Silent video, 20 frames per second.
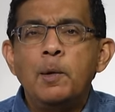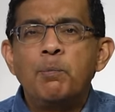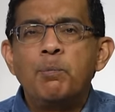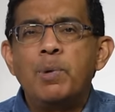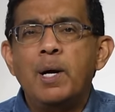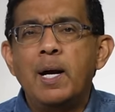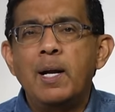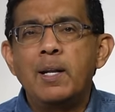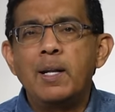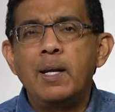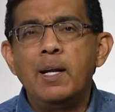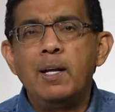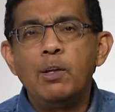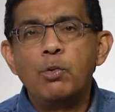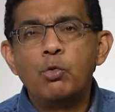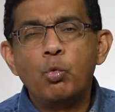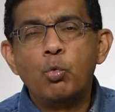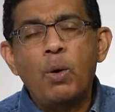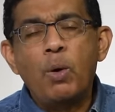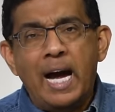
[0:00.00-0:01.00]
but
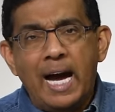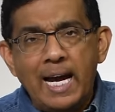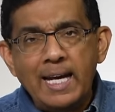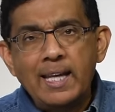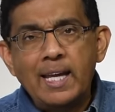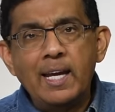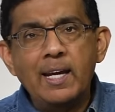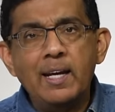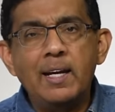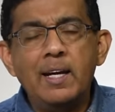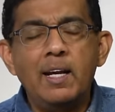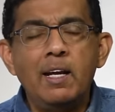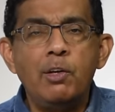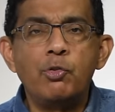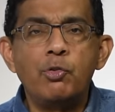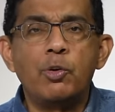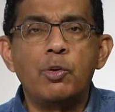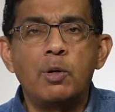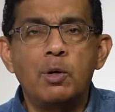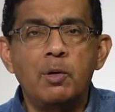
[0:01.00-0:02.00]
is wagging
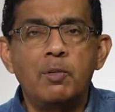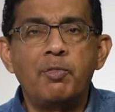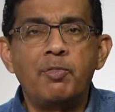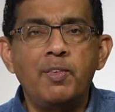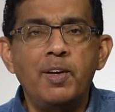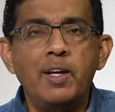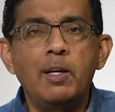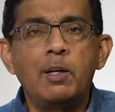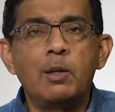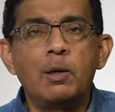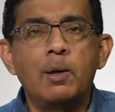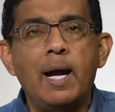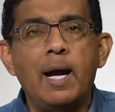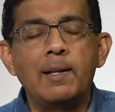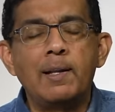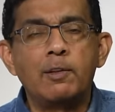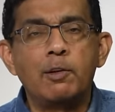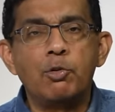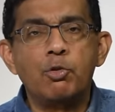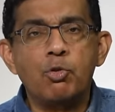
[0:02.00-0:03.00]
his or her finger
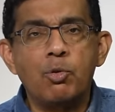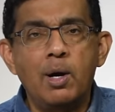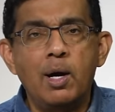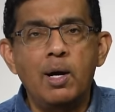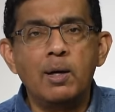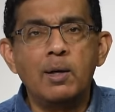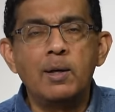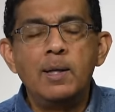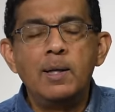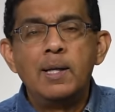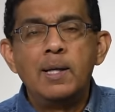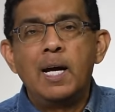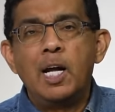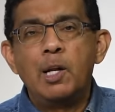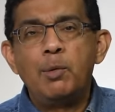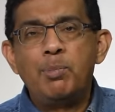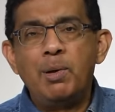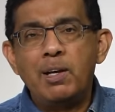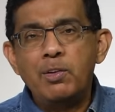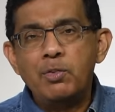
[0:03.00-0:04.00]
at the drunk
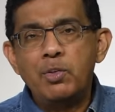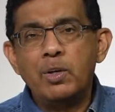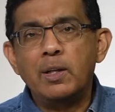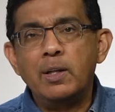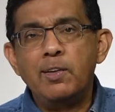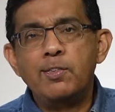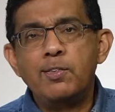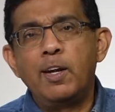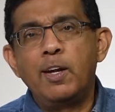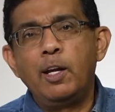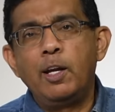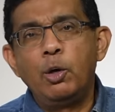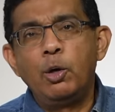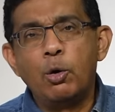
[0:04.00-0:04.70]
and basically saying,